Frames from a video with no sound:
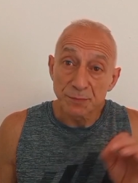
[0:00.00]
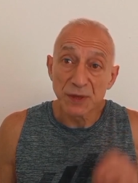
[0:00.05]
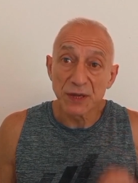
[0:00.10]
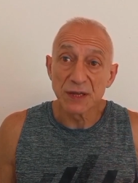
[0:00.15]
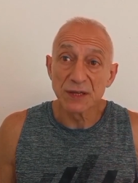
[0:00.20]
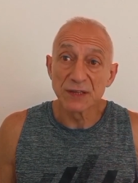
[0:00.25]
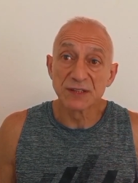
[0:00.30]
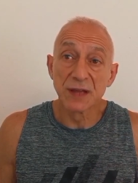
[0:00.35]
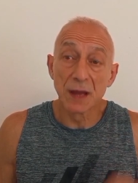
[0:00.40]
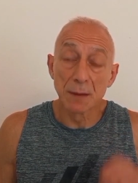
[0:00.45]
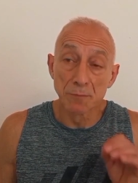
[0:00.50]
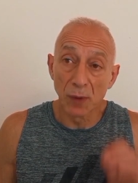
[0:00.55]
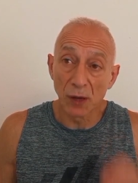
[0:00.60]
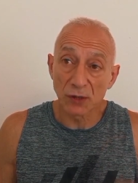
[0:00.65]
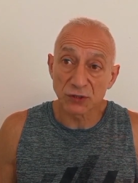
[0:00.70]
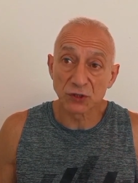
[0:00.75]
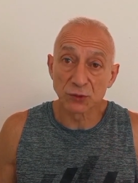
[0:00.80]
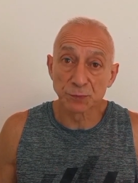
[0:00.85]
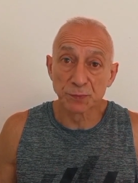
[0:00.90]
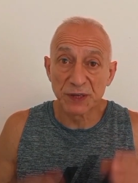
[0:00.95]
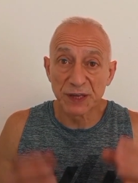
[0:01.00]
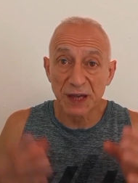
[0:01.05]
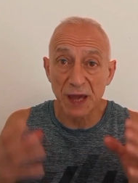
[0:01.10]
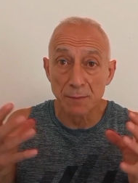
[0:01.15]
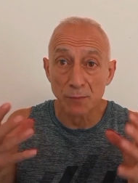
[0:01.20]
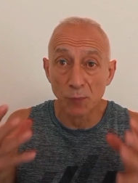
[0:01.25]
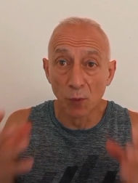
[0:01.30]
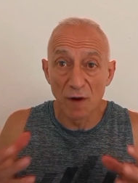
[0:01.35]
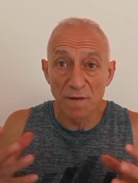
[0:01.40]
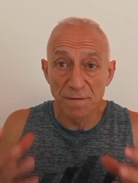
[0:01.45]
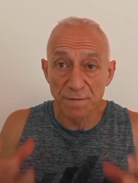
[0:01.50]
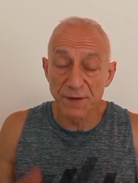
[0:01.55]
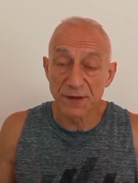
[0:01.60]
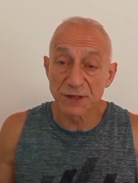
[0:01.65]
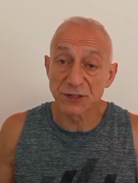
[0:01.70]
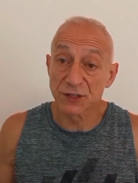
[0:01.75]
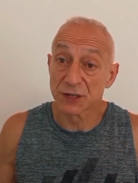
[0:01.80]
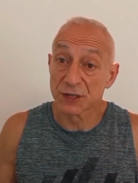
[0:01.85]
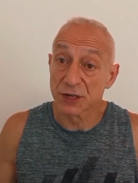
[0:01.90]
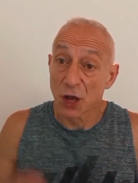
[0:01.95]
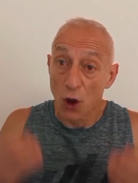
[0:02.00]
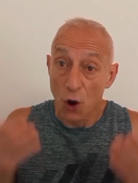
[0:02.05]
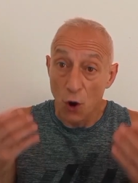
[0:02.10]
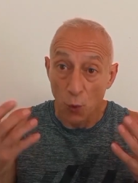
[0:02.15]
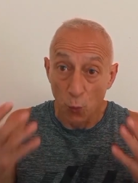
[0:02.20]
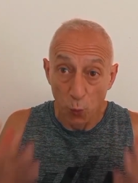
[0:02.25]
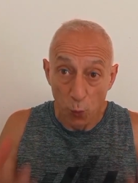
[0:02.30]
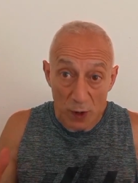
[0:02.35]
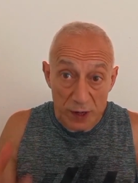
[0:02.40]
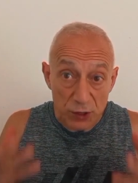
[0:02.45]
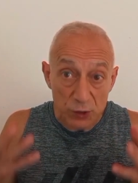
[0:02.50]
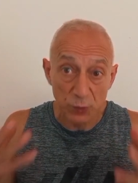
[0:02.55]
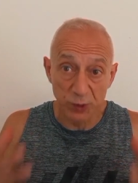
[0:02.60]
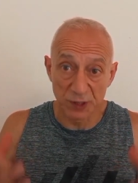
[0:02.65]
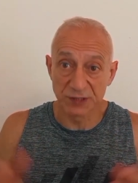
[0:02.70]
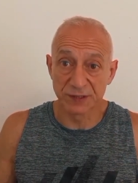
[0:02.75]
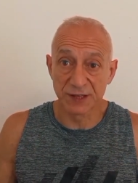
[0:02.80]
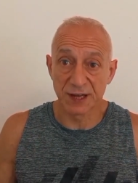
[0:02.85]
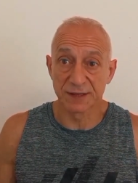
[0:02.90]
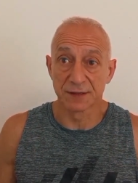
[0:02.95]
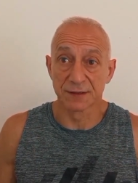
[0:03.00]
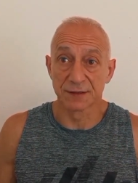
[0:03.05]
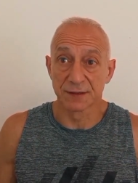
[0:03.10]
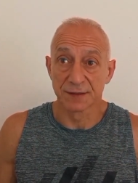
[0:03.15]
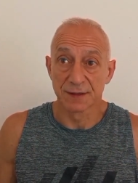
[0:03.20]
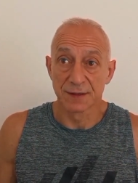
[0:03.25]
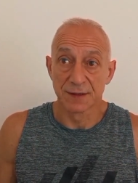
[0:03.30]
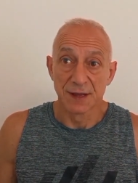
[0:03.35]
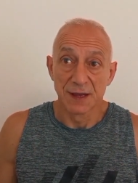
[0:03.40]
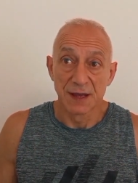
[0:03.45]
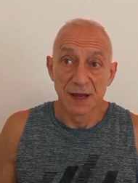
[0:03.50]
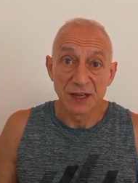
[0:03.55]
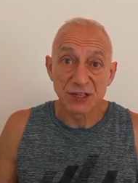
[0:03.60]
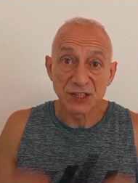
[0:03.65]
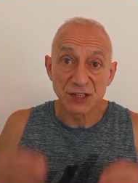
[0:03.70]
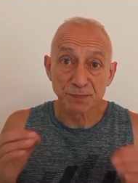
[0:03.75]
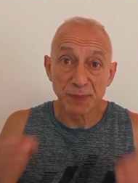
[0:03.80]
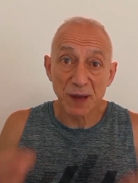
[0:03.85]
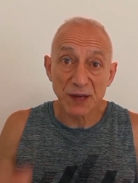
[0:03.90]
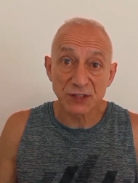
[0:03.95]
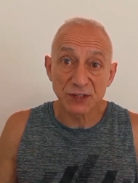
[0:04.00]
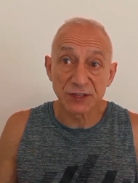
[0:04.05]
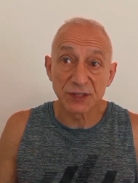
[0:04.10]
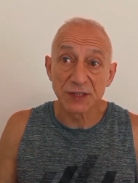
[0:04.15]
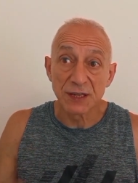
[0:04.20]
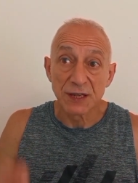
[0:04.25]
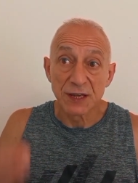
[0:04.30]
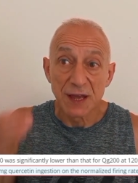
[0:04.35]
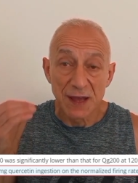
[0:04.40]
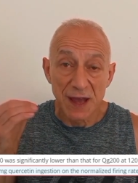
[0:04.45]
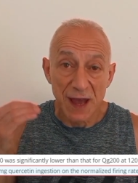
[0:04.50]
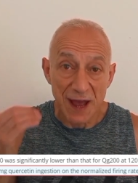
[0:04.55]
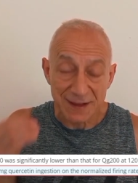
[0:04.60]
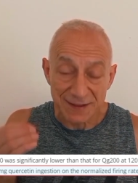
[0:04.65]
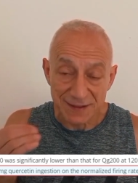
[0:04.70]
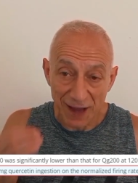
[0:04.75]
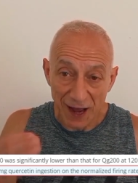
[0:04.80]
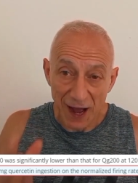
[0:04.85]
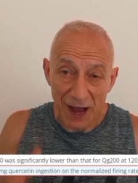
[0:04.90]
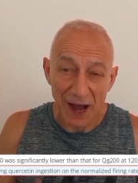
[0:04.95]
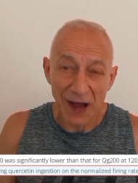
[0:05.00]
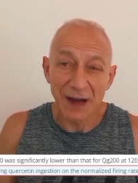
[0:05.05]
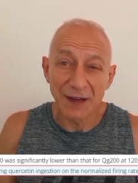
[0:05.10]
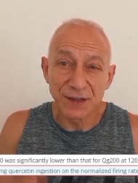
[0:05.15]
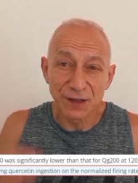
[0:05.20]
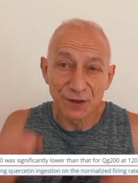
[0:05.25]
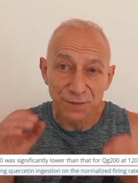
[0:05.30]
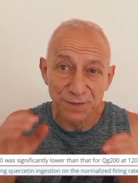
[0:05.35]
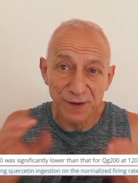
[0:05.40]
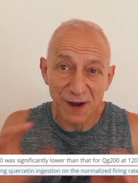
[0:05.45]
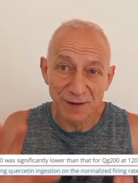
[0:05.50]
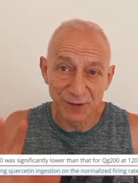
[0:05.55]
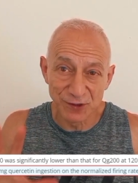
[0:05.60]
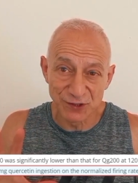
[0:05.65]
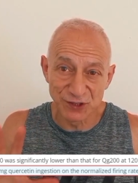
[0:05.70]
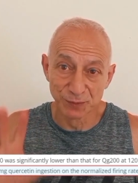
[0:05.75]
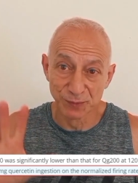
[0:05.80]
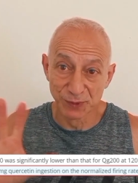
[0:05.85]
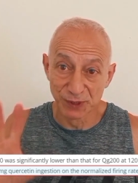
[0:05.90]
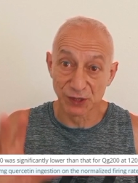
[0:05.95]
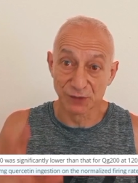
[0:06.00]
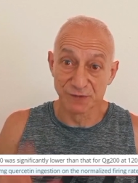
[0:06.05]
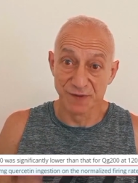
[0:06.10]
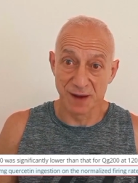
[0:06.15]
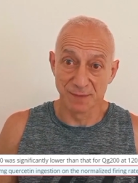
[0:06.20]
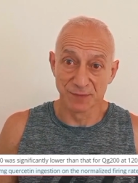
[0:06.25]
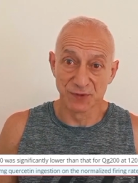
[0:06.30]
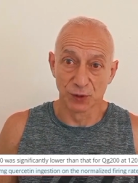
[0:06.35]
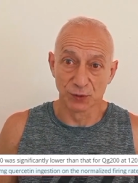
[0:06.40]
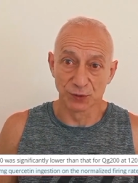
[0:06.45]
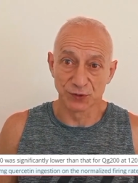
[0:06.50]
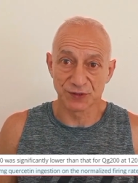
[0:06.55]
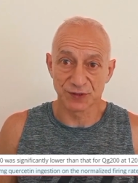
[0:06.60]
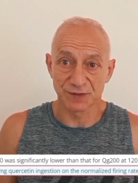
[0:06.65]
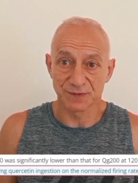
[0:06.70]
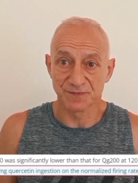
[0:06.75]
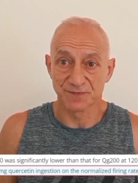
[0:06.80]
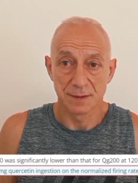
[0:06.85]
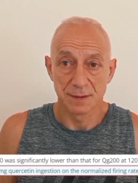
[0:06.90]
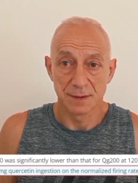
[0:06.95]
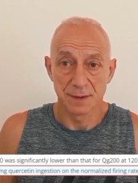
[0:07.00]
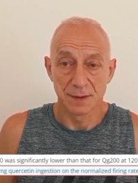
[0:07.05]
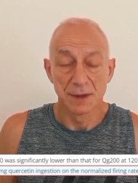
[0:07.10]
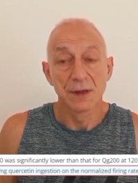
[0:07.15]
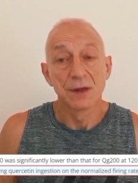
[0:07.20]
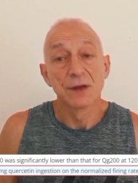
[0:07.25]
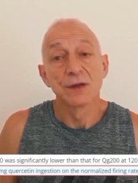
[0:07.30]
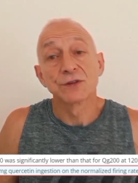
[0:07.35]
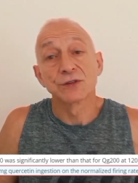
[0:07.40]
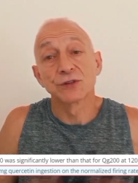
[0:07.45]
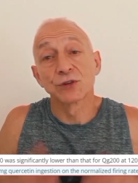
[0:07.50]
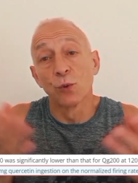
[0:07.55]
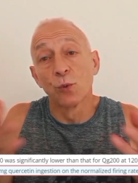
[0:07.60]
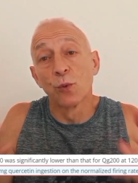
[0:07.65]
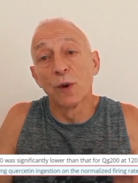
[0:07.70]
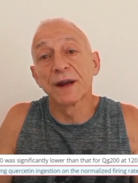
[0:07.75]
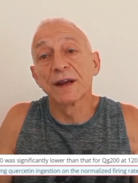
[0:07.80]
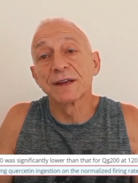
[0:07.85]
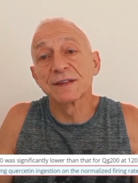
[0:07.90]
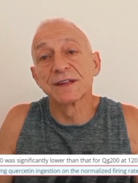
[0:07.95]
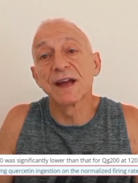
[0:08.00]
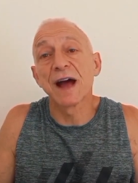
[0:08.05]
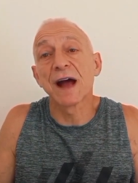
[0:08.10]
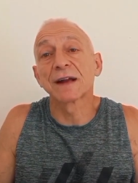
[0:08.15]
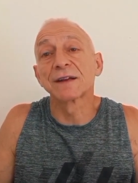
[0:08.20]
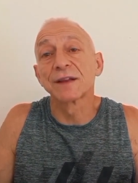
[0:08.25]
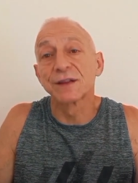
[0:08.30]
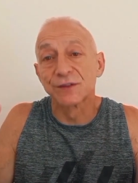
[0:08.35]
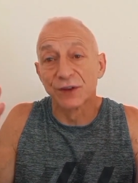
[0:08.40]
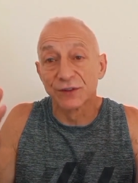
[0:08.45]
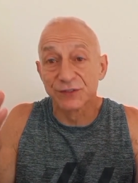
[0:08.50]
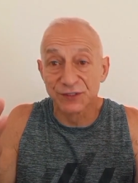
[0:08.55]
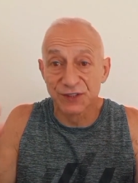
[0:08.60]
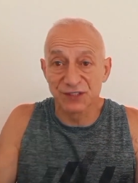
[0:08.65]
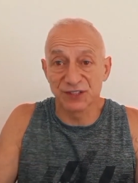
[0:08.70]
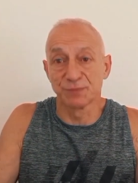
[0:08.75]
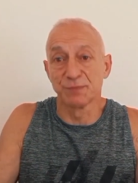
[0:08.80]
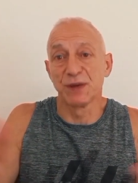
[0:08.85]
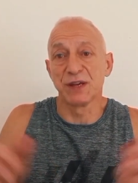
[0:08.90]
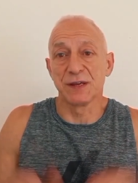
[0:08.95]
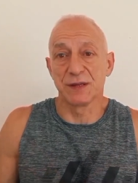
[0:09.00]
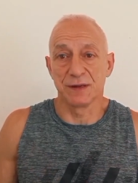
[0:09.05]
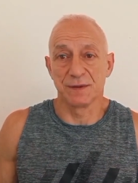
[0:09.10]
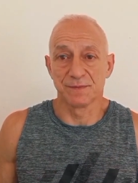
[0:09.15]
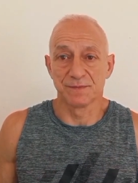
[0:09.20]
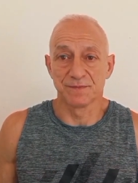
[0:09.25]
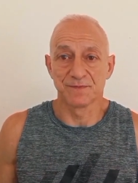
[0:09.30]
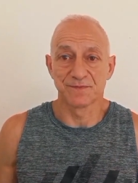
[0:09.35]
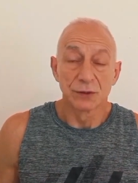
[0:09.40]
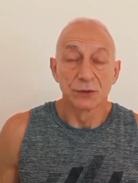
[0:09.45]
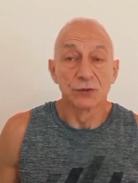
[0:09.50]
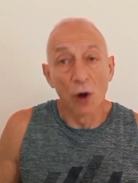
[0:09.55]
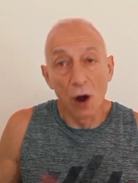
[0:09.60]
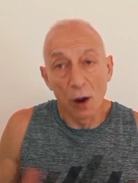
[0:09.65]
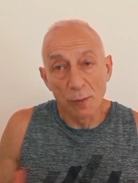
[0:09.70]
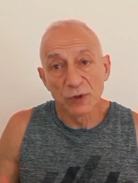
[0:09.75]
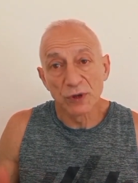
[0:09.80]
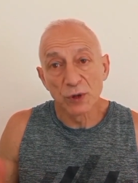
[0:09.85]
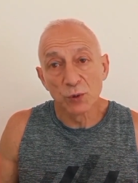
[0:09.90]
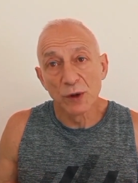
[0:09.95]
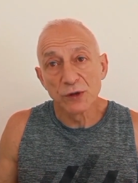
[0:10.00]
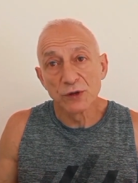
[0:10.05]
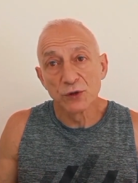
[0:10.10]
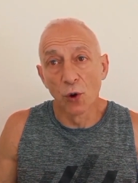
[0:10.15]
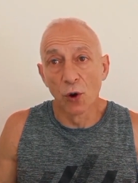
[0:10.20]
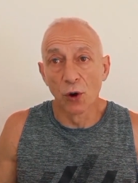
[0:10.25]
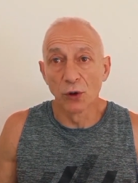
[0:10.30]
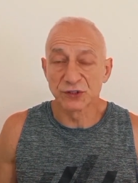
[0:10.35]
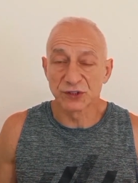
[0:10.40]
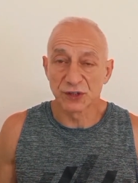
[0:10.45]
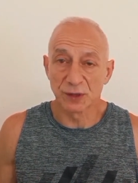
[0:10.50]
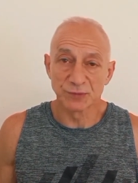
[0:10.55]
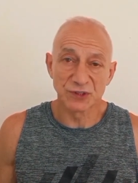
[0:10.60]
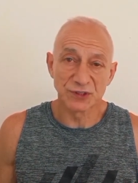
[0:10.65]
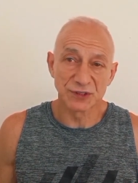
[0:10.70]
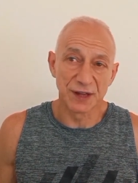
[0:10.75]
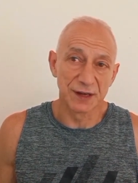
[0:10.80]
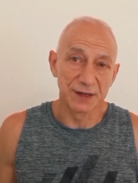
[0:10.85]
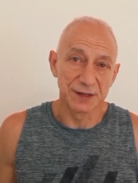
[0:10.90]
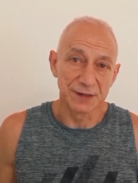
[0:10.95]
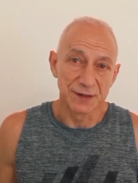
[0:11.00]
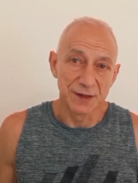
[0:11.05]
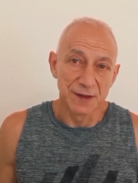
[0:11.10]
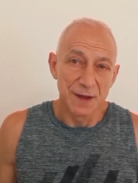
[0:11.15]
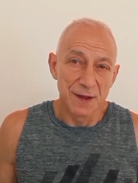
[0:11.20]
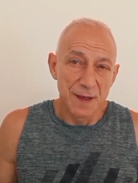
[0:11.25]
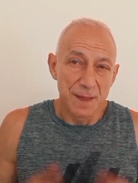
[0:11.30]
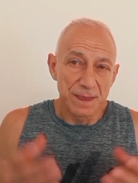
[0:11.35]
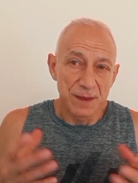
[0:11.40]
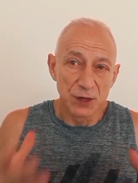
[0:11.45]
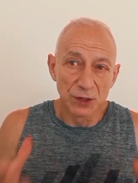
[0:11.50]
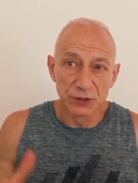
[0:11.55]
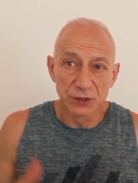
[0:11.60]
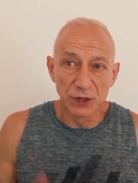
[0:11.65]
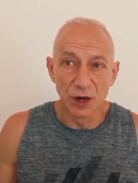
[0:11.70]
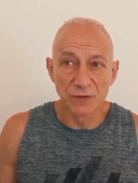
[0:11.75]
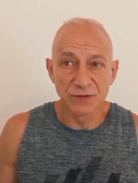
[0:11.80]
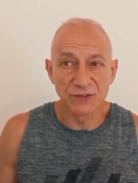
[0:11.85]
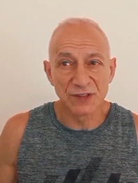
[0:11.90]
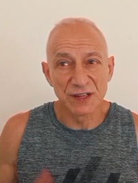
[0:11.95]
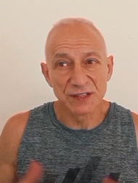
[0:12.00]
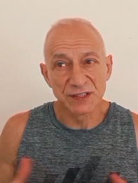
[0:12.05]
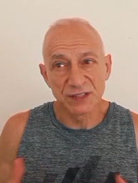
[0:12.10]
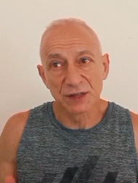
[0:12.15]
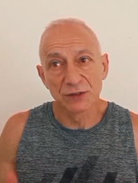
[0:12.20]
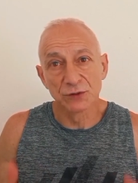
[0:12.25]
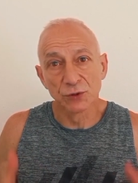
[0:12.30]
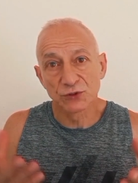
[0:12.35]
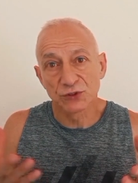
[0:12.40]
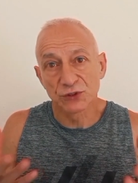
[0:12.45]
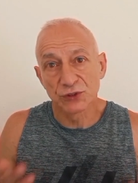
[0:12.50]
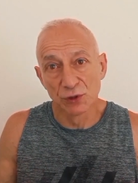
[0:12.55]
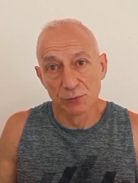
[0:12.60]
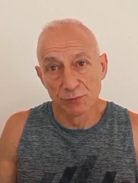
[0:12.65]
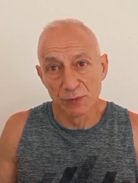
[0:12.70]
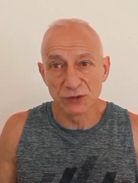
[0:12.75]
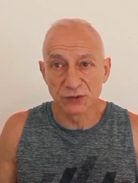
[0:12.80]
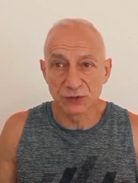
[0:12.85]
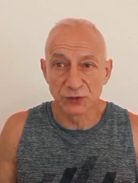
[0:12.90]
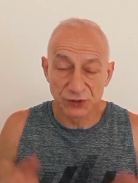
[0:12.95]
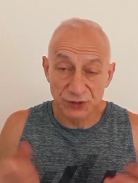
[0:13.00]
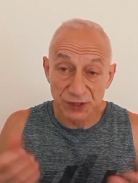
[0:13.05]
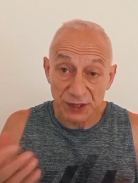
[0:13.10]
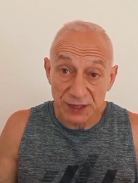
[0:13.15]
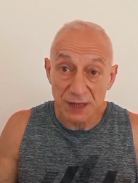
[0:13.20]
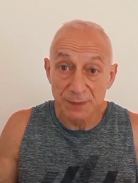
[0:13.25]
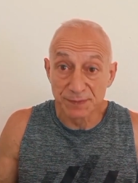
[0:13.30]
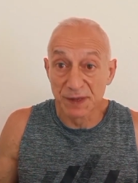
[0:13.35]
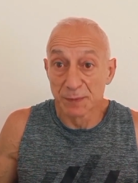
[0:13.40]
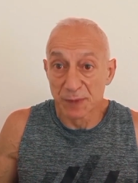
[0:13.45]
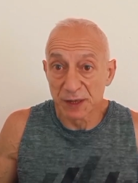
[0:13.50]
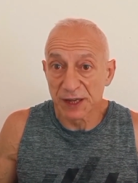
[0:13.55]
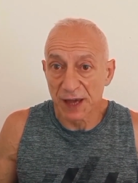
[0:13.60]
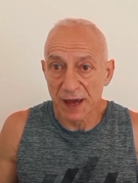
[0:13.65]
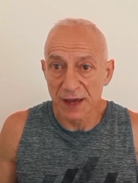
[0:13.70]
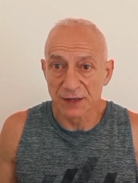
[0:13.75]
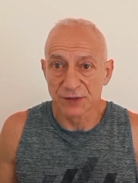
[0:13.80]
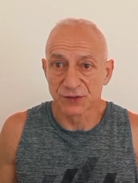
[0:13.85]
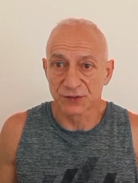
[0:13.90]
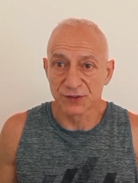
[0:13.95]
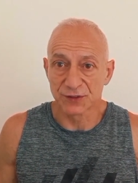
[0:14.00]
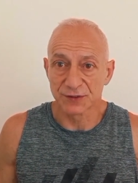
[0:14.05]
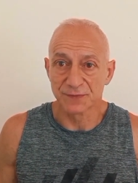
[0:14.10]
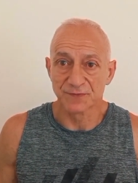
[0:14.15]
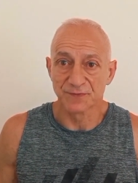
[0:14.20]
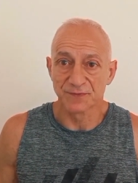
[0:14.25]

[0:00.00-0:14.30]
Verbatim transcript: means their muscles became more efficient with quercetin, especially at the higher 500 milligram dose. So, what exactly does this mean? Normally, when you hold something steady, your nerves send signals to your muscles to keep them engaged.